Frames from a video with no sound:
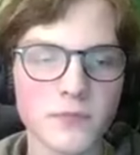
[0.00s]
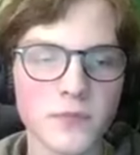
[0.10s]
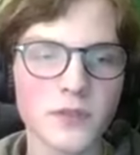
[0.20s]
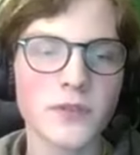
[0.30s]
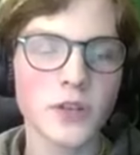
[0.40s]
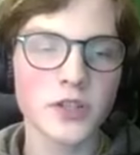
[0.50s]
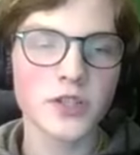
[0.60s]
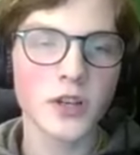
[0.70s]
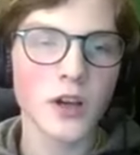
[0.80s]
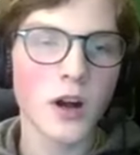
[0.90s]

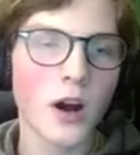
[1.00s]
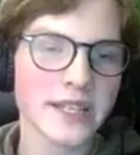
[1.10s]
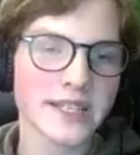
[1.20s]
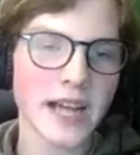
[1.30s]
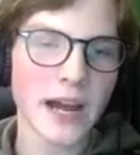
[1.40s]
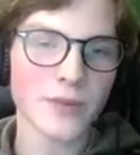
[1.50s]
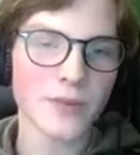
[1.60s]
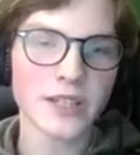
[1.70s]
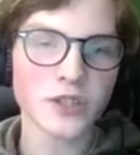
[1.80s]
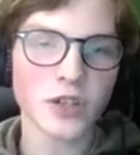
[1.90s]
First, Onyx and I would
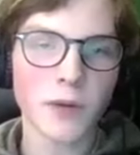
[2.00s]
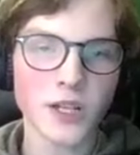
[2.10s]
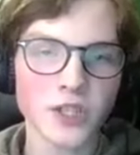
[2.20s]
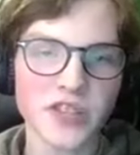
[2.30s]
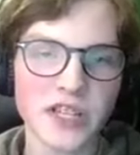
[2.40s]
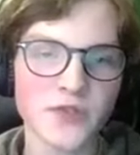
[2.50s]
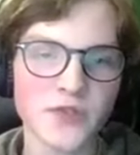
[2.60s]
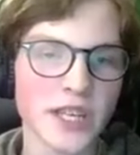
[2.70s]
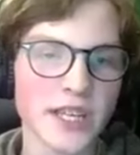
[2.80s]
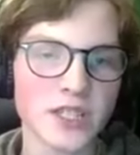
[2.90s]
like to apologize for
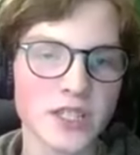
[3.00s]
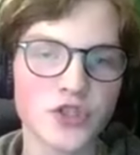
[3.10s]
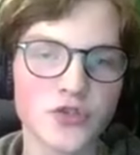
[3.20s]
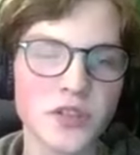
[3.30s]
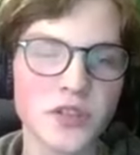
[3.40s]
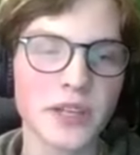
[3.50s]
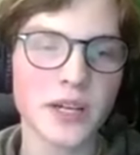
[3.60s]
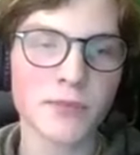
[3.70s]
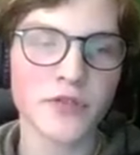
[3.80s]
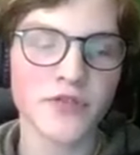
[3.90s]
the extremely
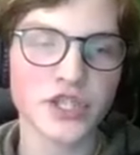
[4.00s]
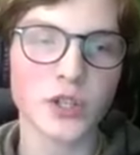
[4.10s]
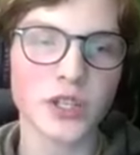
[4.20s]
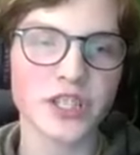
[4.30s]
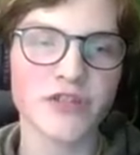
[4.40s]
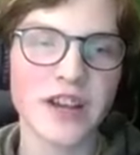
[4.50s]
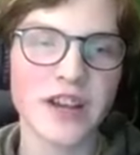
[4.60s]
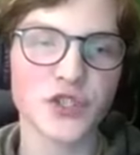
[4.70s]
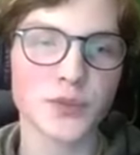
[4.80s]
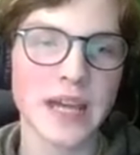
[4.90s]
unprofessional
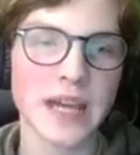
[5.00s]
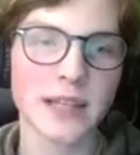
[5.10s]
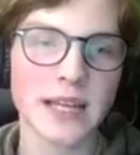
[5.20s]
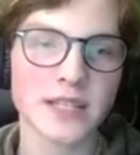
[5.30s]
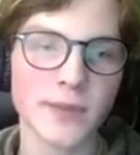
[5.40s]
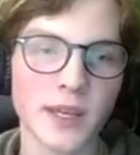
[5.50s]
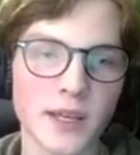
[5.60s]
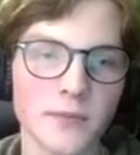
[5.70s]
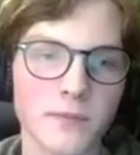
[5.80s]
interactions we had last meeting.